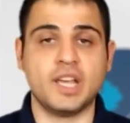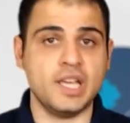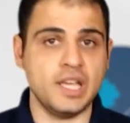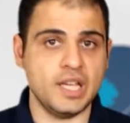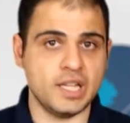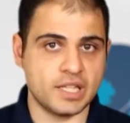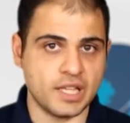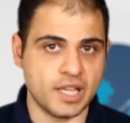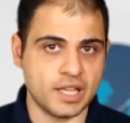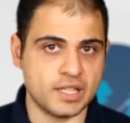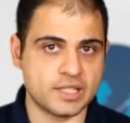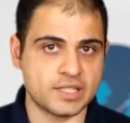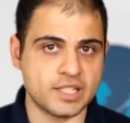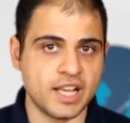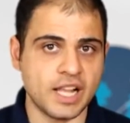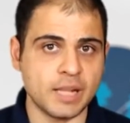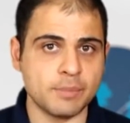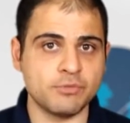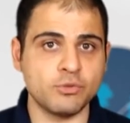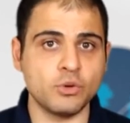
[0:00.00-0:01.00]
It's
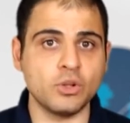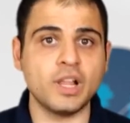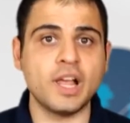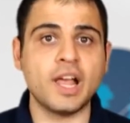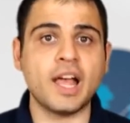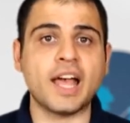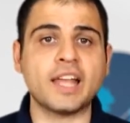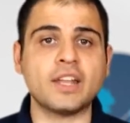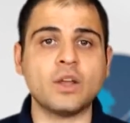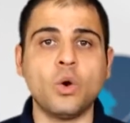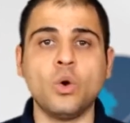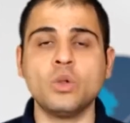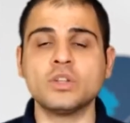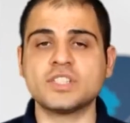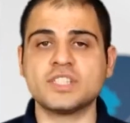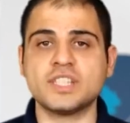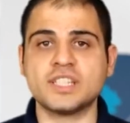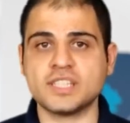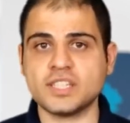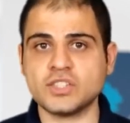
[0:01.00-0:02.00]
helpful and
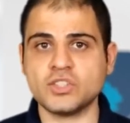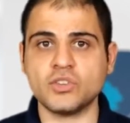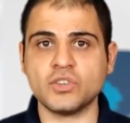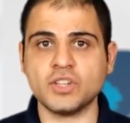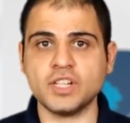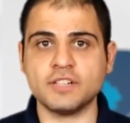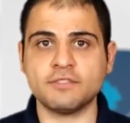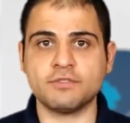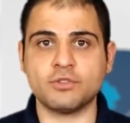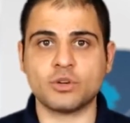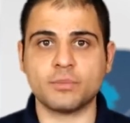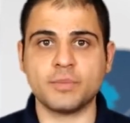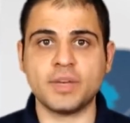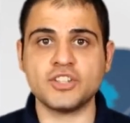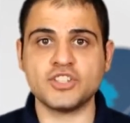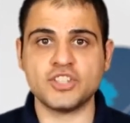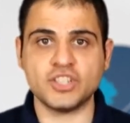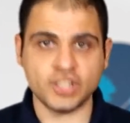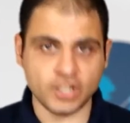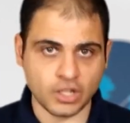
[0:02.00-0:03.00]
holds necessary
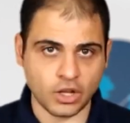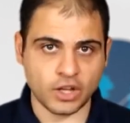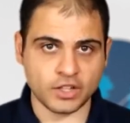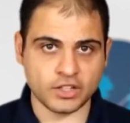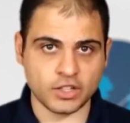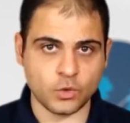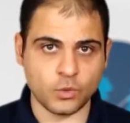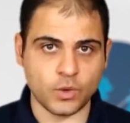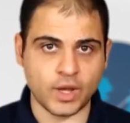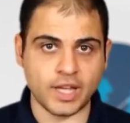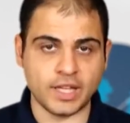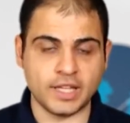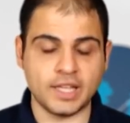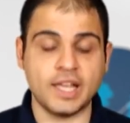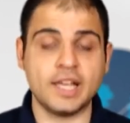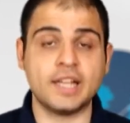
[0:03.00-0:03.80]
information along the way.